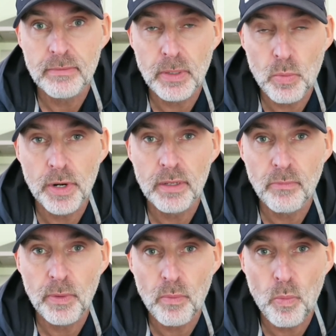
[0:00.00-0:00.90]
We want
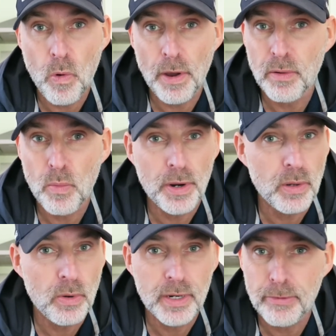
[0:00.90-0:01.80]

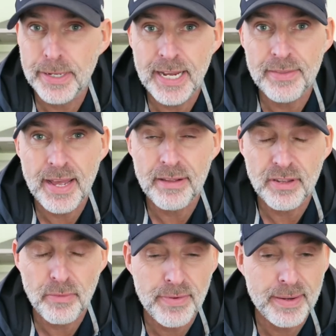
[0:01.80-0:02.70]
to get that.
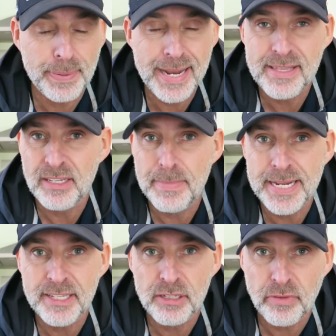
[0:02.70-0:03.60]
So we've had plenty of
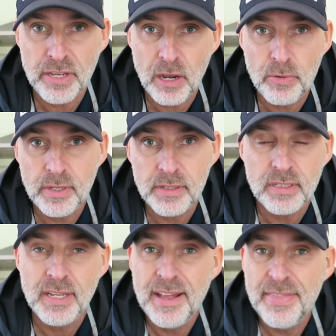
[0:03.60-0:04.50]
meetings with the owners.